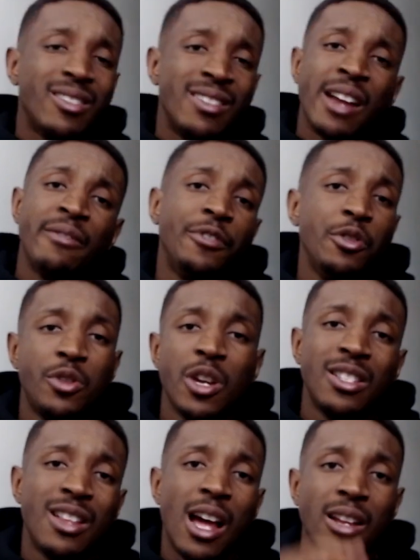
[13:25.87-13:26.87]
is
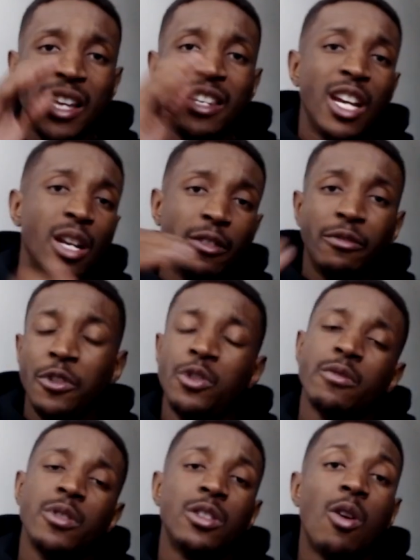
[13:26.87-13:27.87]
not indicative of
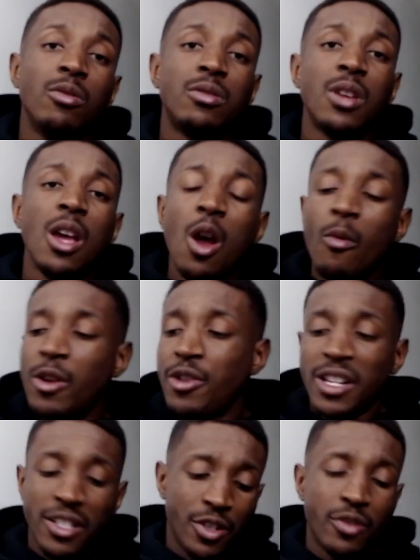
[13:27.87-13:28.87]
future results, whether
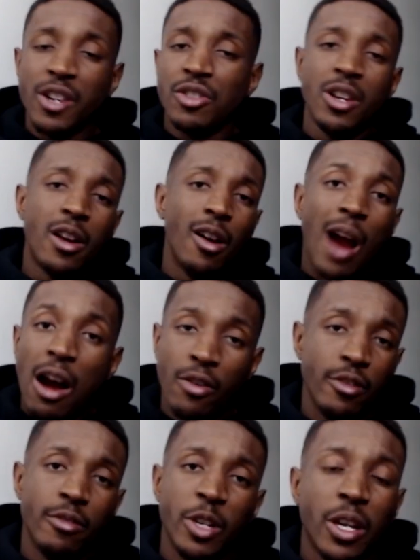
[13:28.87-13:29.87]
that's discretionary or
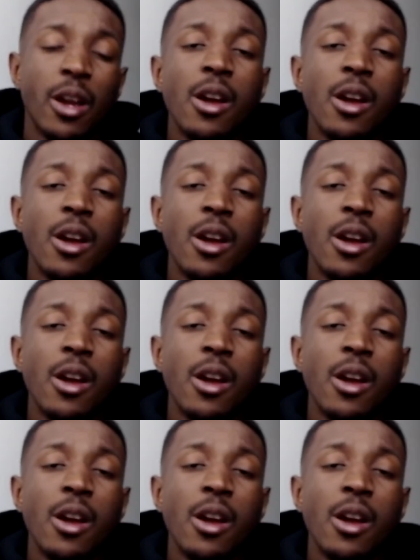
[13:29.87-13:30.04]
algorithmic.